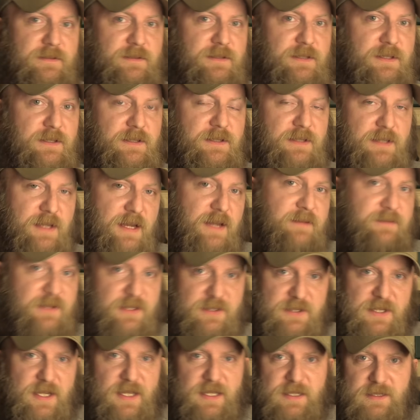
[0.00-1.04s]
You have
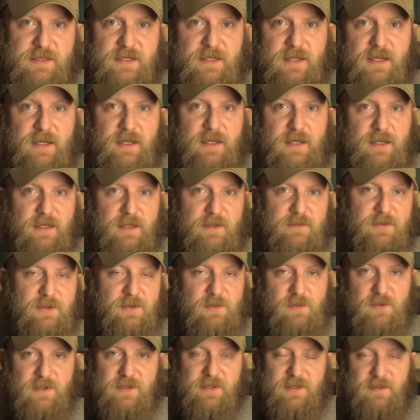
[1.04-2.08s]
to change it. If
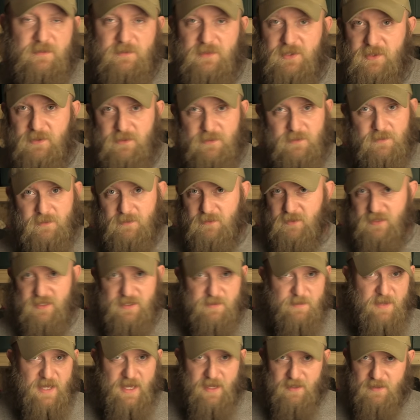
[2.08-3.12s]
you want them to
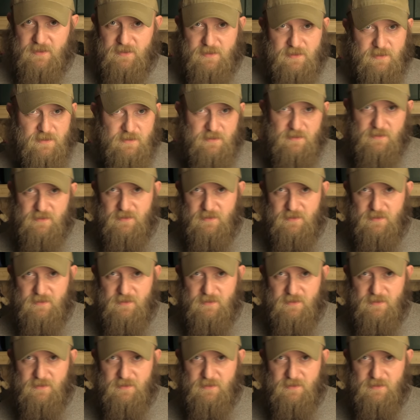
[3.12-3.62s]
respect